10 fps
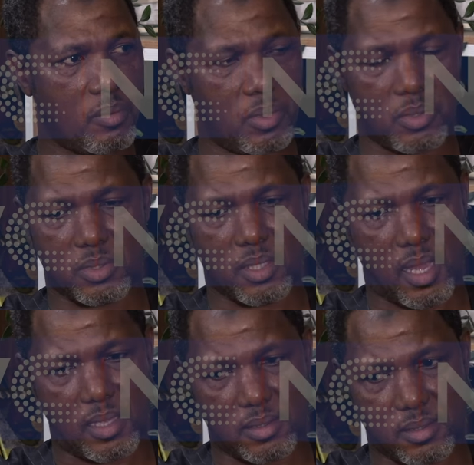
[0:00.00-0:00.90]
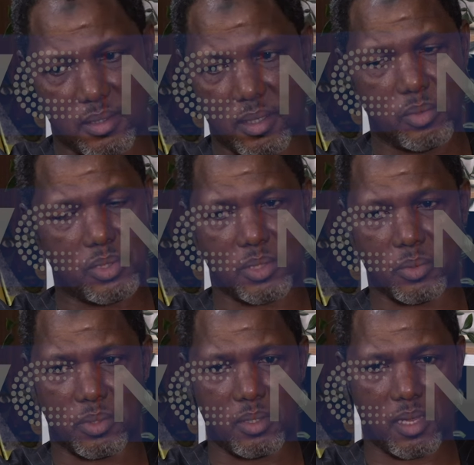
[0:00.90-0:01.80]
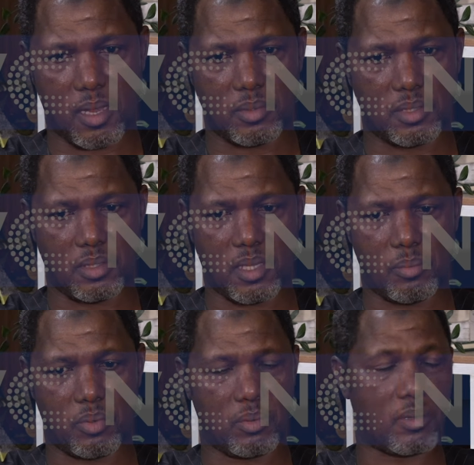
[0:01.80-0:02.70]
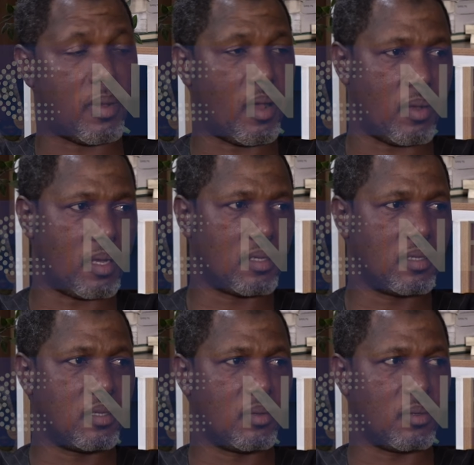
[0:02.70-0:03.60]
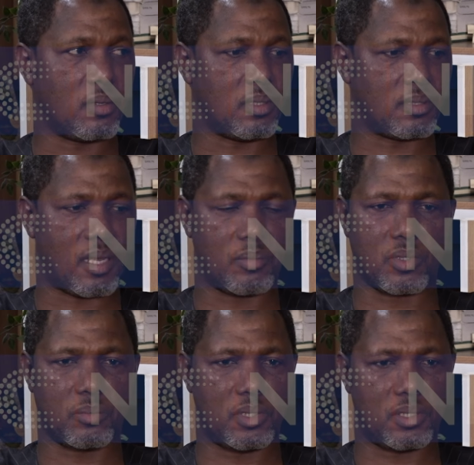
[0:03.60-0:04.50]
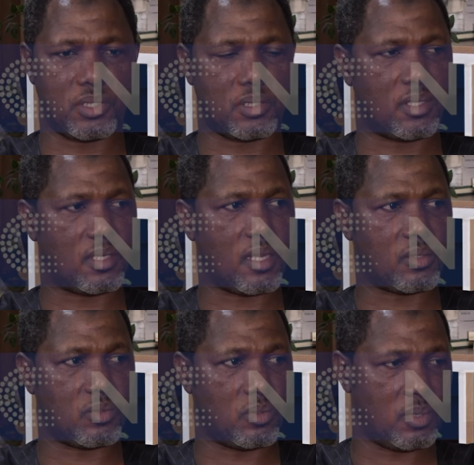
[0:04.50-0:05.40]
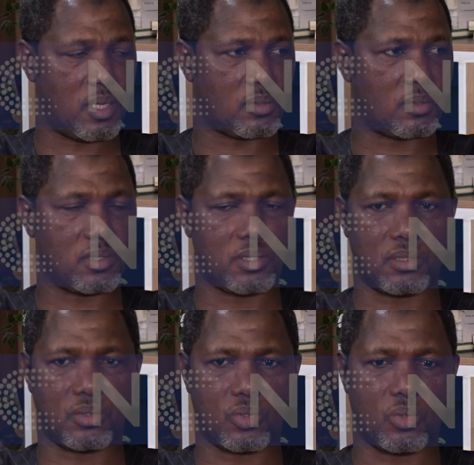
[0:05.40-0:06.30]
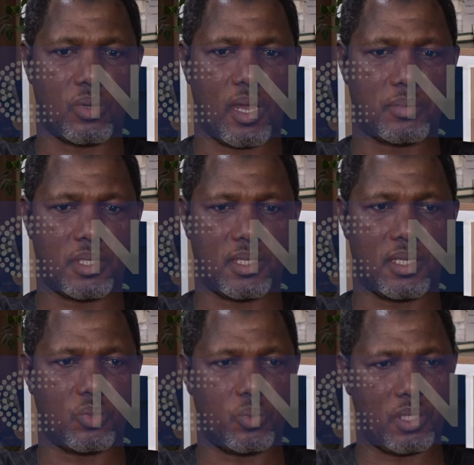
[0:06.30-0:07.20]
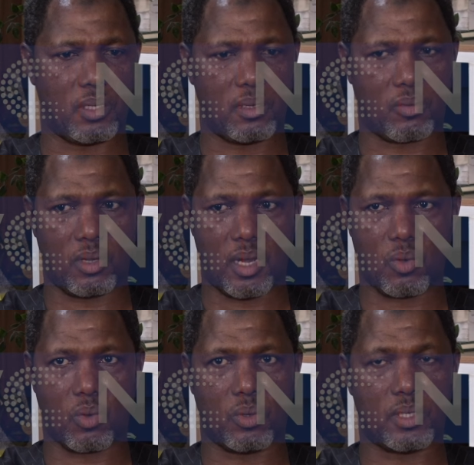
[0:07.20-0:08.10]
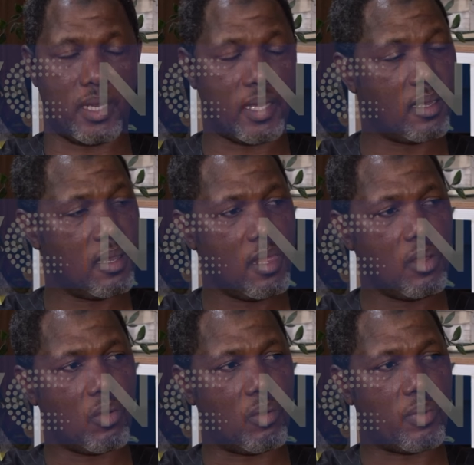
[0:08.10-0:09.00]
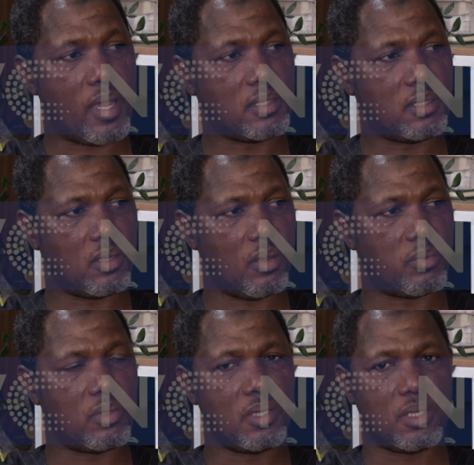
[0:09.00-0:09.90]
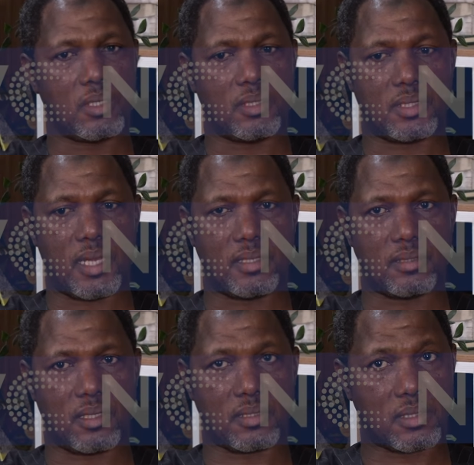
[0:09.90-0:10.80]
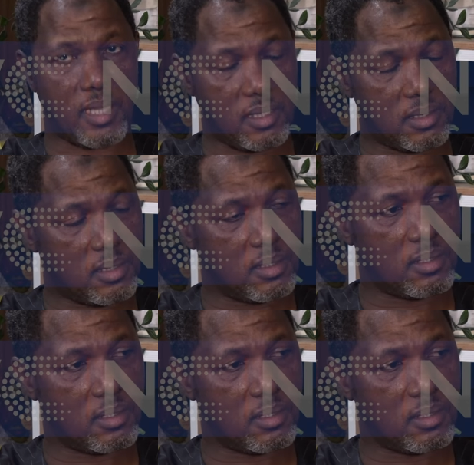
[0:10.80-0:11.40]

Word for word: Because as CWC, we don't have the approval power in terms of decision that has to do with the association. So after that, we now call the NEC, comprising of the 36 state